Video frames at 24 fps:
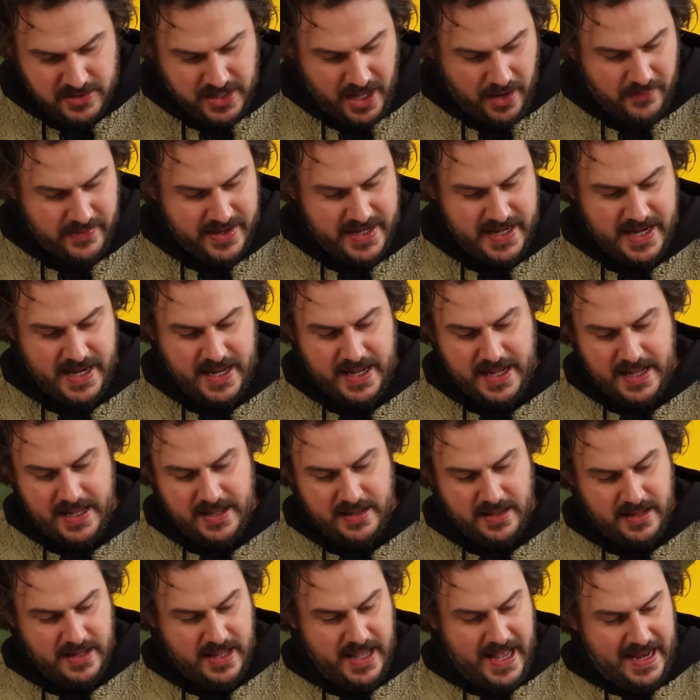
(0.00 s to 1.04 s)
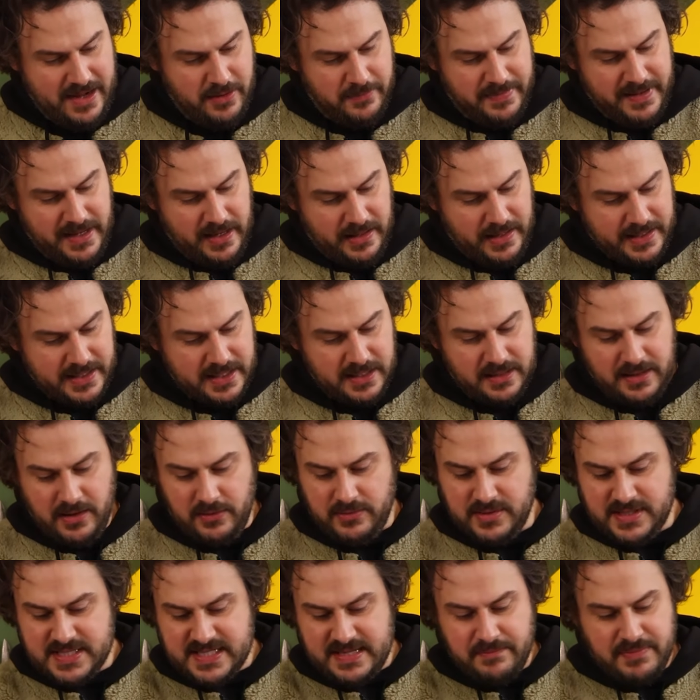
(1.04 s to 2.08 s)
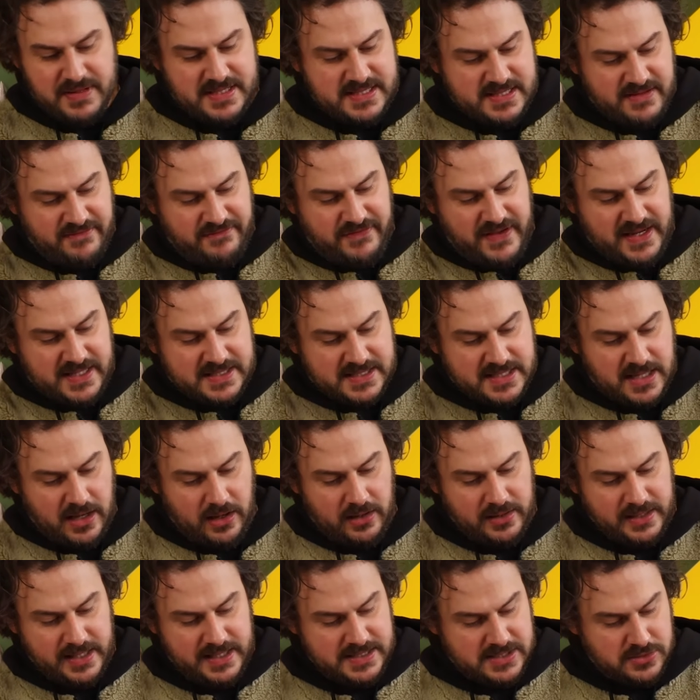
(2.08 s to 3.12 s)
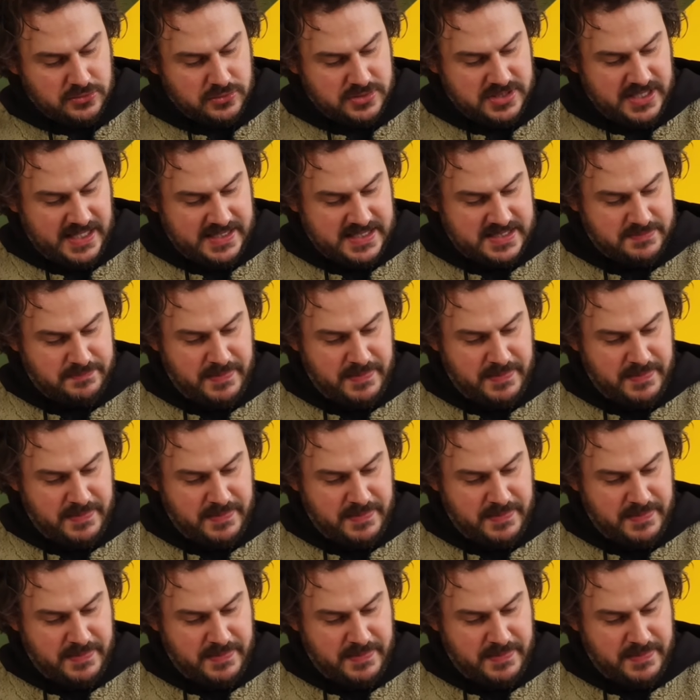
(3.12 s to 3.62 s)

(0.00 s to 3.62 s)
you go in here and it'll be like, you know, the simplest of things, garlicky sauteed